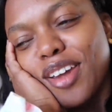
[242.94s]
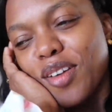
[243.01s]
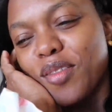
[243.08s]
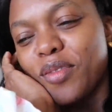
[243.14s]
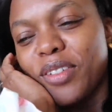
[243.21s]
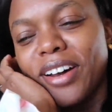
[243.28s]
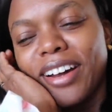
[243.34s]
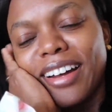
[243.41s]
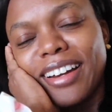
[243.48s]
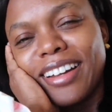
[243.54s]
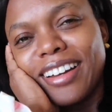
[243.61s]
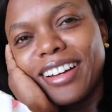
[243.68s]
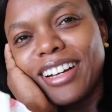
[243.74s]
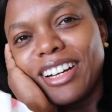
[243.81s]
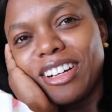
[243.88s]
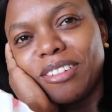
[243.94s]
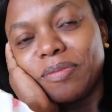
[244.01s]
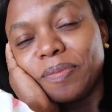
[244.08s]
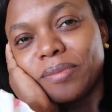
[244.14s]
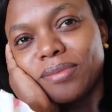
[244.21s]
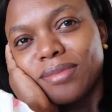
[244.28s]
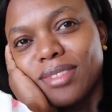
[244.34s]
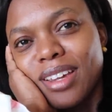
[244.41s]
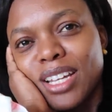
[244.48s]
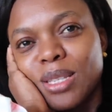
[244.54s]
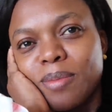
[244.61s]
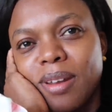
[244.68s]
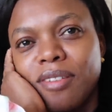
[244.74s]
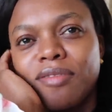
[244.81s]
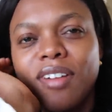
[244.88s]
But it's
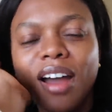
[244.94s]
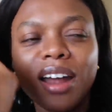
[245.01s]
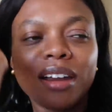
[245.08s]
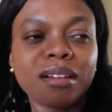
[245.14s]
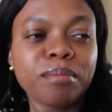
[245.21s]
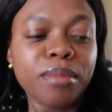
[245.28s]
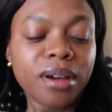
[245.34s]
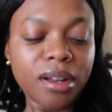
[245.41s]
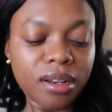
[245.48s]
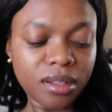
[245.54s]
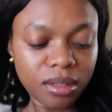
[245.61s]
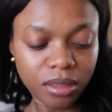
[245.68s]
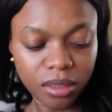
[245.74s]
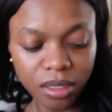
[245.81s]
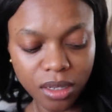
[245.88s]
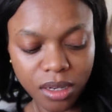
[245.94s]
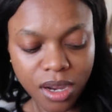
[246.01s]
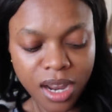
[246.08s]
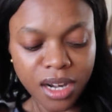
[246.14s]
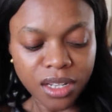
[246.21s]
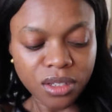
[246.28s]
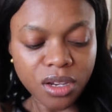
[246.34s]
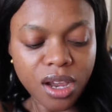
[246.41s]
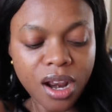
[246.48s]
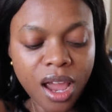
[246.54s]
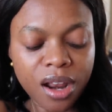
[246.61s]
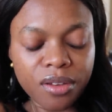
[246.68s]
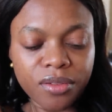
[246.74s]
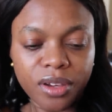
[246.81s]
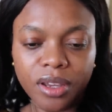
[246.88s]
been fun, but I need to get
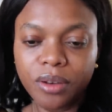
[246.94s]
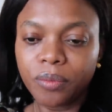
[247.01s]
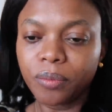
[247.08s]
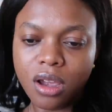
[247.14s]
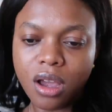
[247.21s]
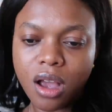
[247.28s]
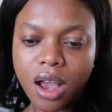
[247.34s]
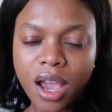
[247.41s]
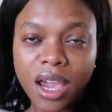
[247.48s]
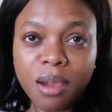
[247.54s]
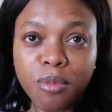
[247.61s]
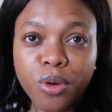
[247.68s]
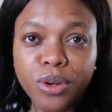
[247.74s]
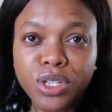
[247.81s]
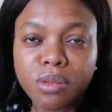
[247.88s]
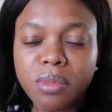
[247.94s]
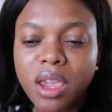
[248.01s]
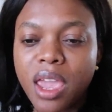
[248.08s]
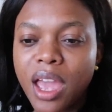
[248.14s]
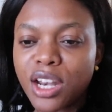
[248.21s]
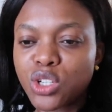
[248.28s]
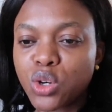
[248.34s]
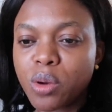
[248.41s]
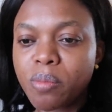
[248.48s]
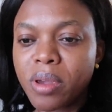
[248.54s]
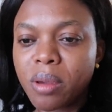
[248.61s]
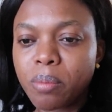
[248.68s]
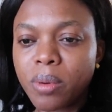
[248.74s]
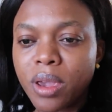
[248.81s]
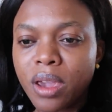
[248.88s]
out of it. I am going to make cacio e
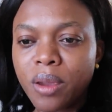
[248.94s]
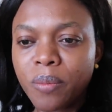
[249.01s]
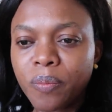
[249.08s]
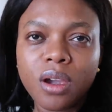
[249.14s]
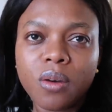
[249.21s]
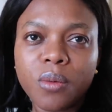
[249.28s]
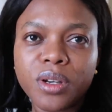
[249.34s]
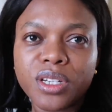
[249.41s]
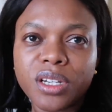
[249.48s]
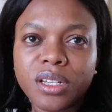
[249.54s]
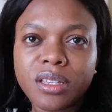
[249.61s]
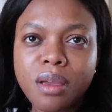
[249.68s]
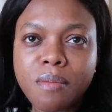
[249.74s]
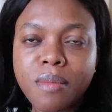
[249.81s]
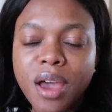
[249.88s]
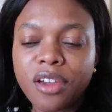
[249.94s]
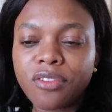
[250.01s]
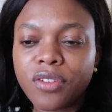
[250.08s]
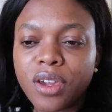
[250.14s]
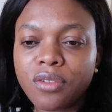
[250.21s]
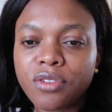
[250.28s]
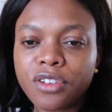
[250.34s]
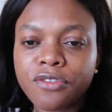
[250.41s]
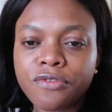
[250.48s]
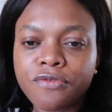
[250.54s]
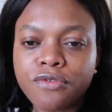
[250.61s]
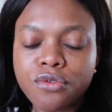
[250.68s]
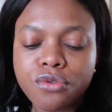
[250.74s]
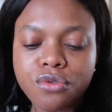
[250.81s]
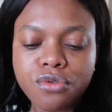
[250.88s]
pepe, which is my favorite
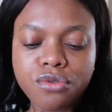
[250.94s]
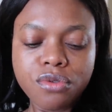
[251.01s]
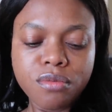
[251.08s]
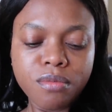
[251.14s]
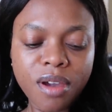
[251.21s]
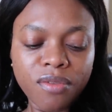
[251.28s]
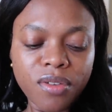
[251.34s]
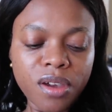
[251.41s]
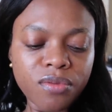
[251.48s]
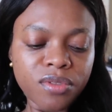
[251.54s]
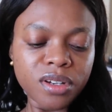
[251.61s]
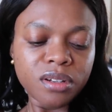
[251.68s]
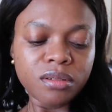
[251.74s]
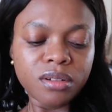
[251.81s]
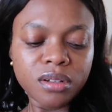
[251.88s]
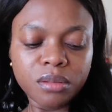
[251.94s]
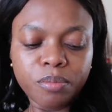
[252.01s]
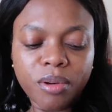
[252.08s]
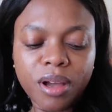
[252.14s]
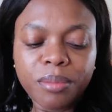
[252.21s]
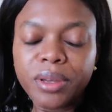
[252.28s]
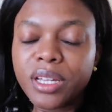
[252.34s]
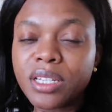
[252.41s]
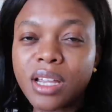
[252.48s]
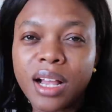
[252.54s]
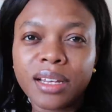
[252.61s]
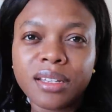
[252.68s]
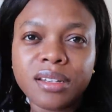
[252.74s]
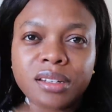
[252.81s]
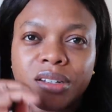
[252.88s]
food, my favorite probably
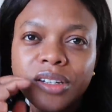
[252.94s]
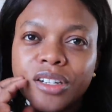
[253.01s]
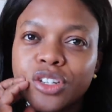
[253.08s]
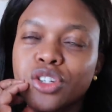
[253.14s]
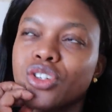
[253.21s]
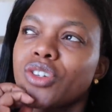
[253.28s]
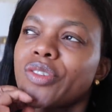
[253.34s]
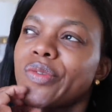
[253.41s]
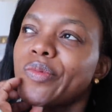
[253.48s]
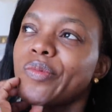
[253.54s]
Italian dish.